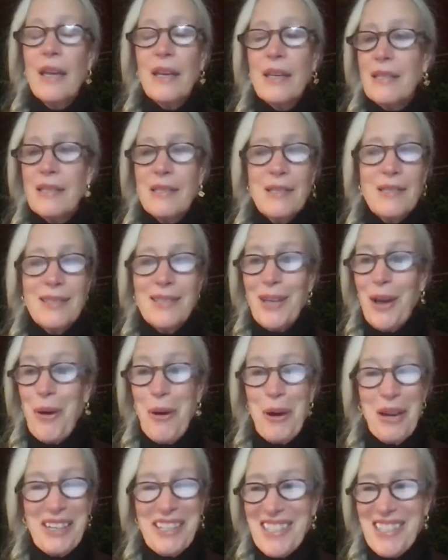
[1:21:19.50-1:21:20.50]
so
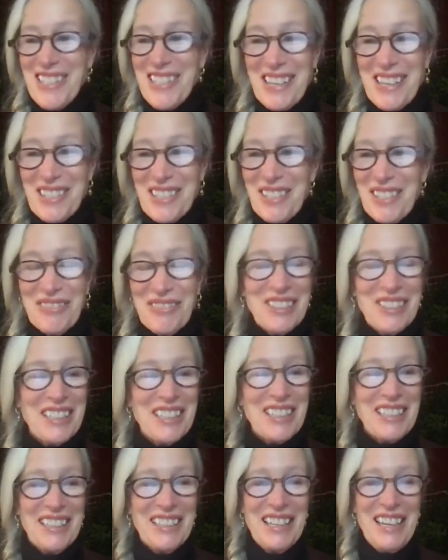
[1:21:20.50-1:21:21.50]

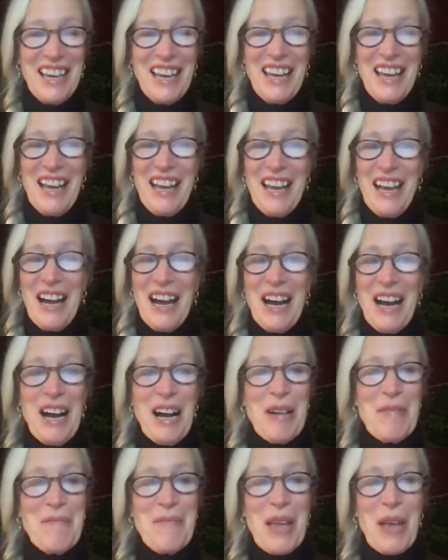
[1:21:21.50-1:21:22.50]
extensively.
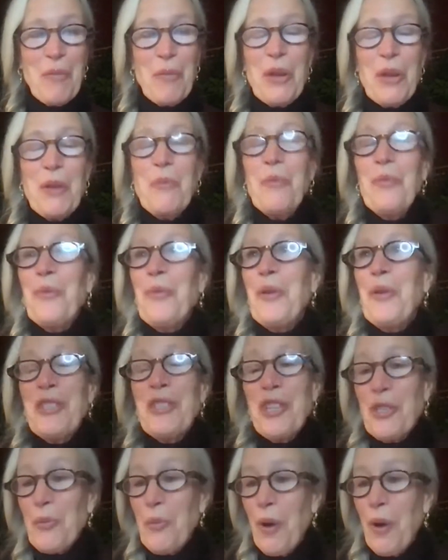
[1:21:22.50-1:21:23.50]
And we
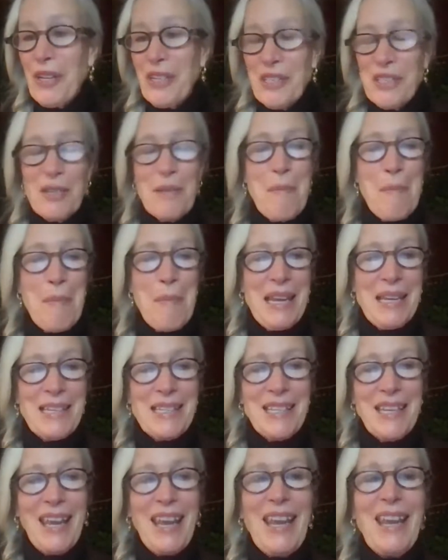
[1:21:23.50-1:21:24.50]
just wanted to
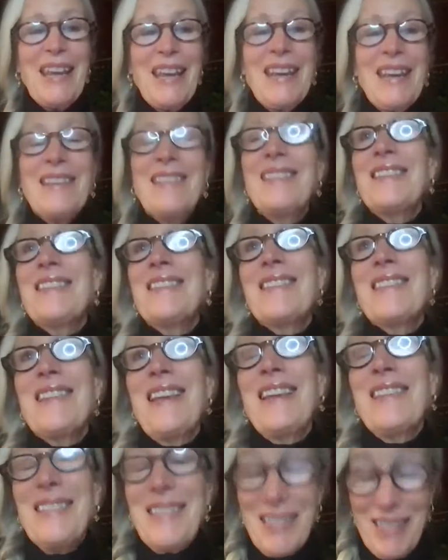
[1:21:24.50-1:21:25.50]
maintain this
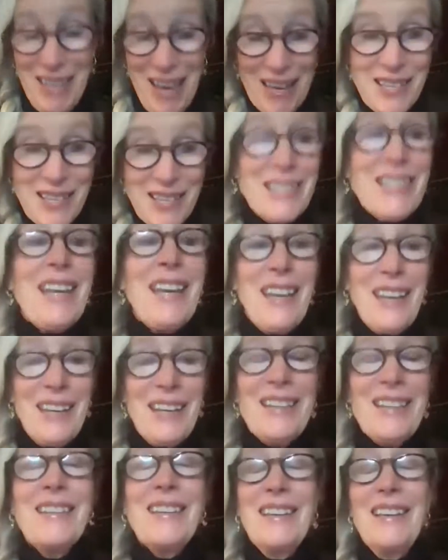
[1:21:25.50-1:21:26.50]
and
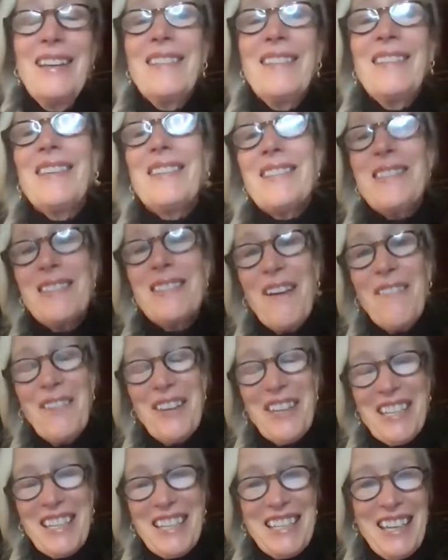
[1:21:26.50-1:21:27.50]
sustain this
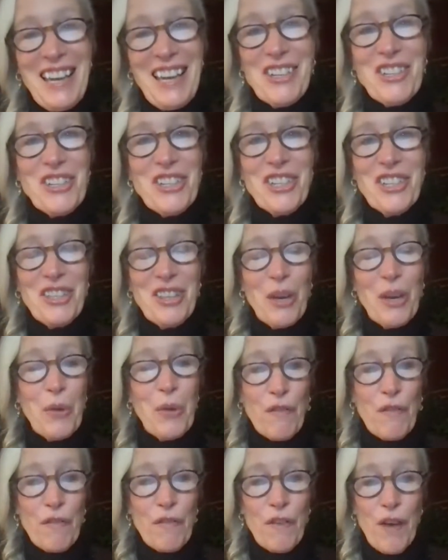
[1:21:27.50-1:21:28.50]
loving connection that we
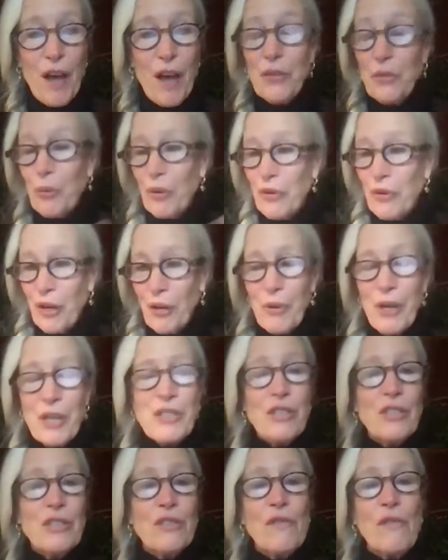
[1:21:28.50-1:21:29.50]
felt with our
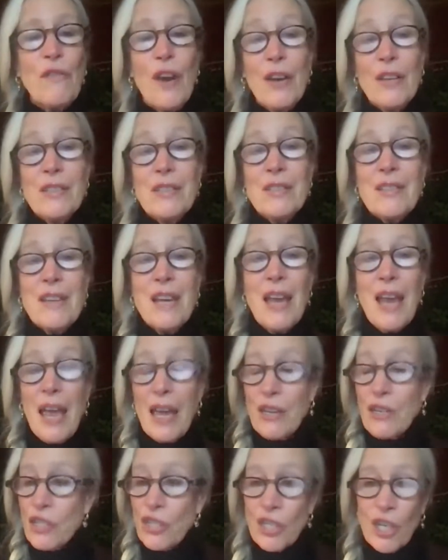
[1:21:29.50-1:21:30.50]
Russian friends
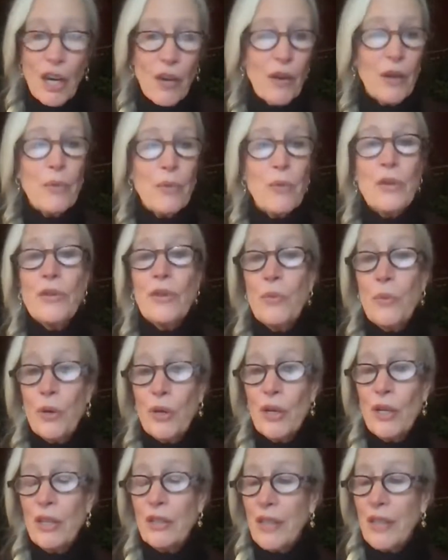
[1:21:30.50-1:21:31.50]
and share it with the
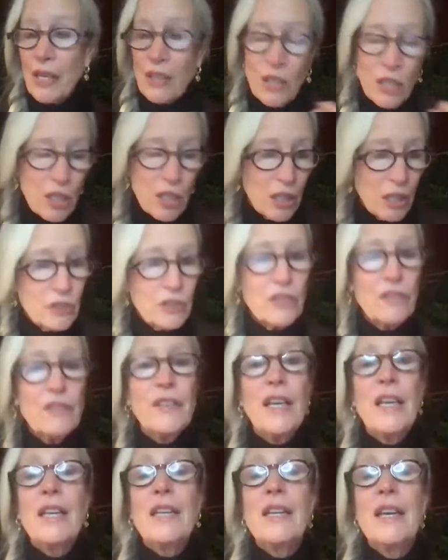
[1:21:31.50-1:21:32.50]
world and
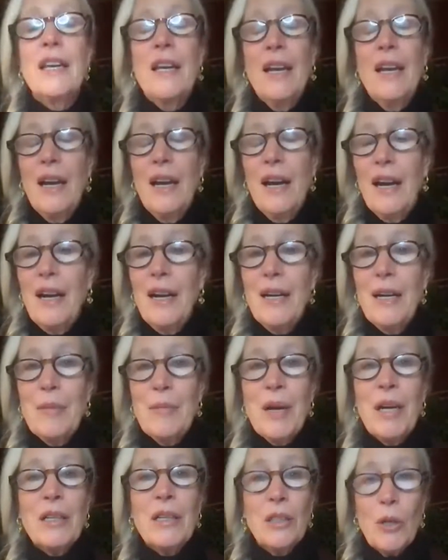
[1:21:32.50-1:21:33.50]
cultivate
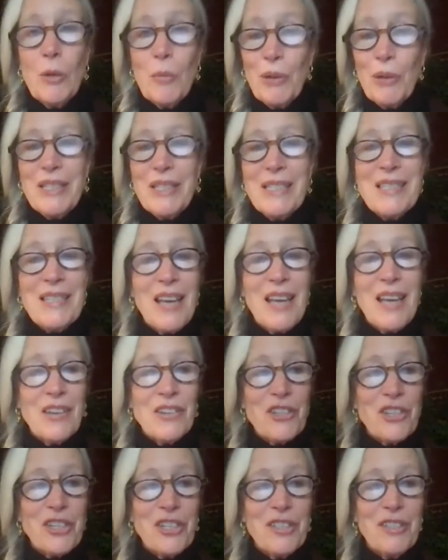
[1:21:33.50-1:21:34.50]
a global
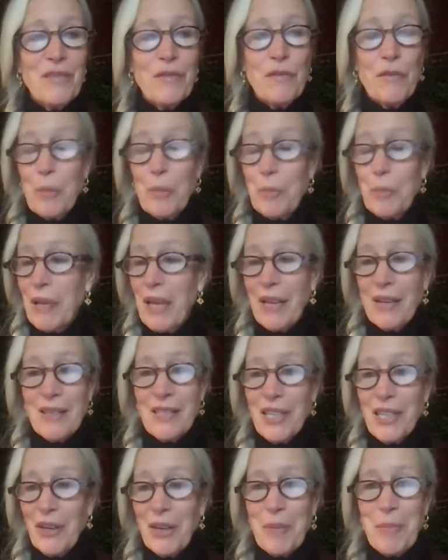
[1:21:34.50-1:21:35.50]
intention for
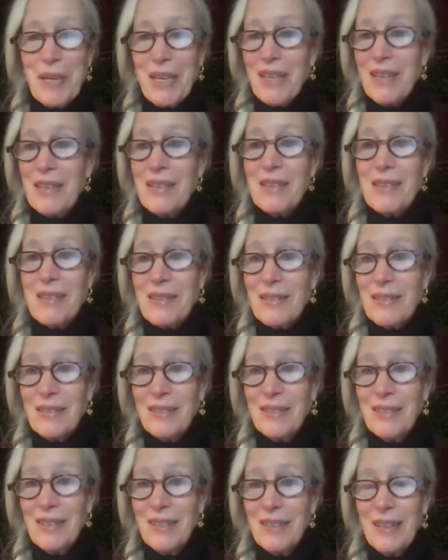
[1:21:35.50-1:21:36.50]
planetary peace.
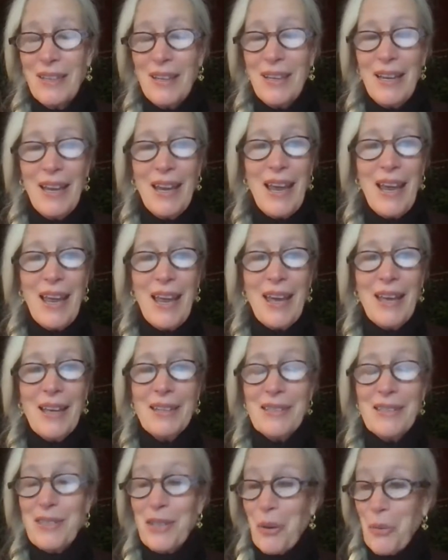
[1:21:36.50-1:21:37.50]

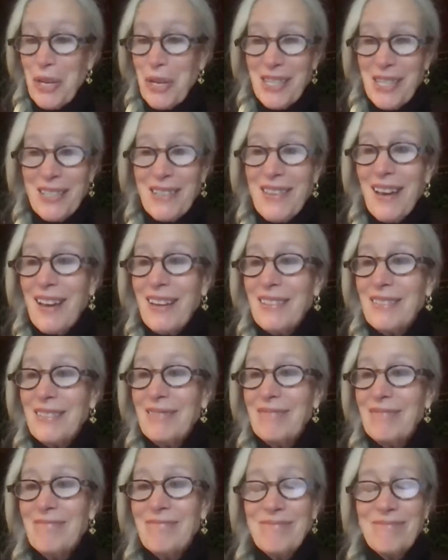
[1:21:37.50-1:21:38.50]
And so we did that.
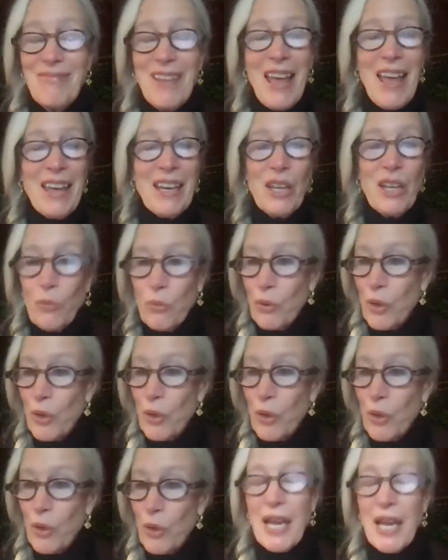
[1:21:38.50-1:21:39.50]
And it
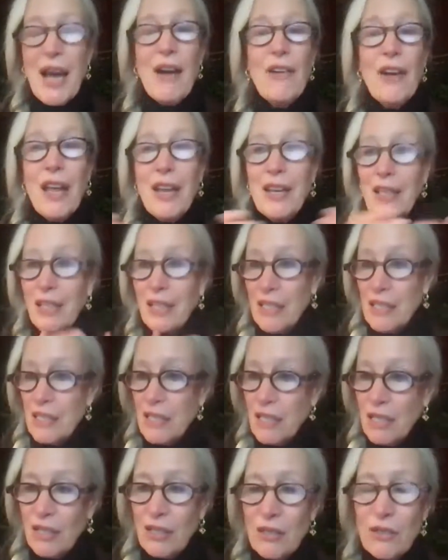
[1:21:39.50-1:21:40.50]
rippled out and it
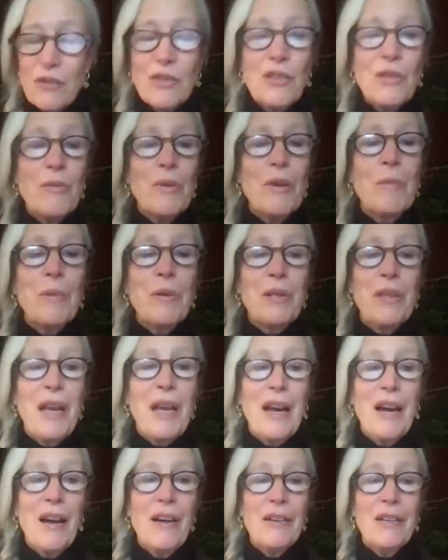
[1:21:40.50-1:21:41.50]
continues to ripple
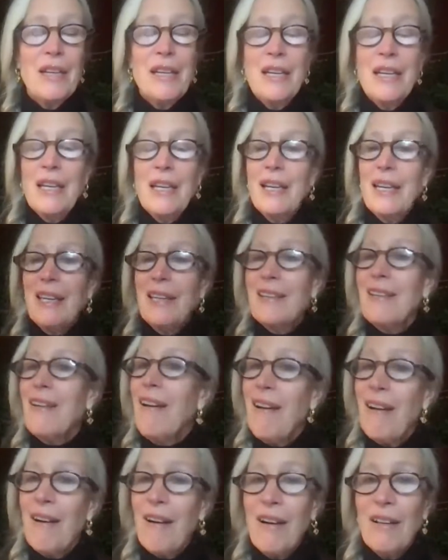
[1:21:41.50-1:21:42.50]
out in
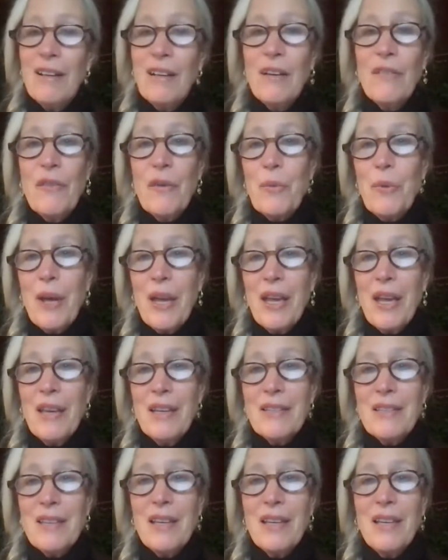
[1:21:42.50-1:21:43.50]
all of the
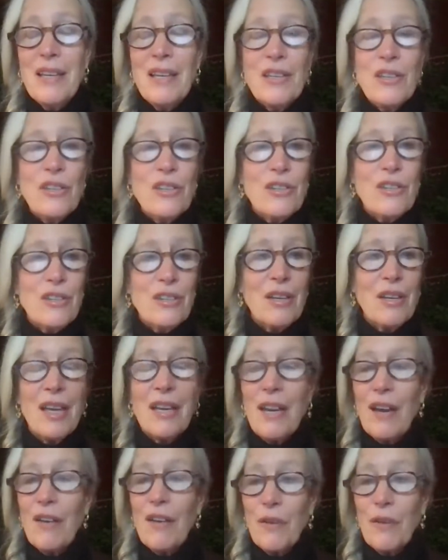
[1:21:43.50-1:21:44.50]
ways that each
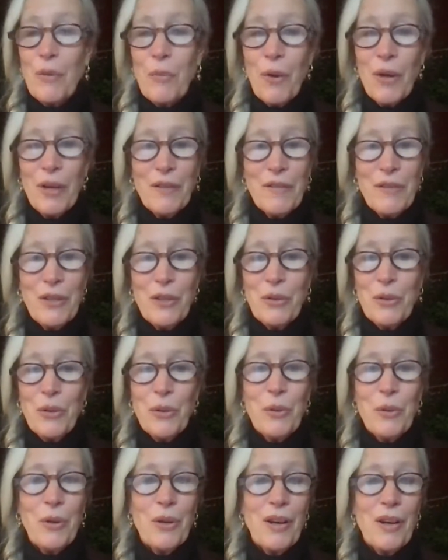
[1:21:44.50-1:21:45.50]
and every one of you
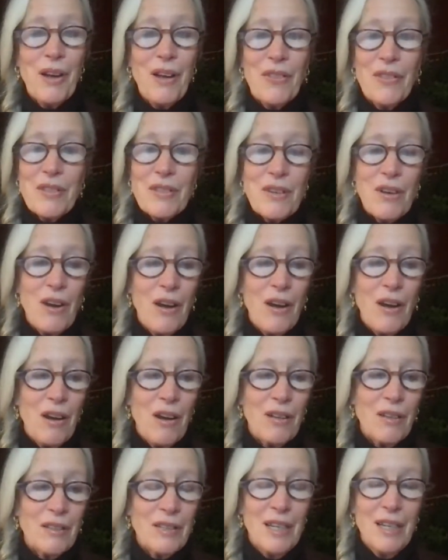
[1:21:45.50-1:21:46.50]
who are on this
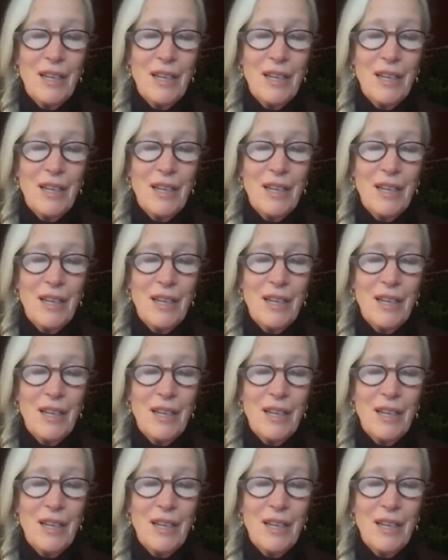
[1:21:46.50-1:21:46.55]
call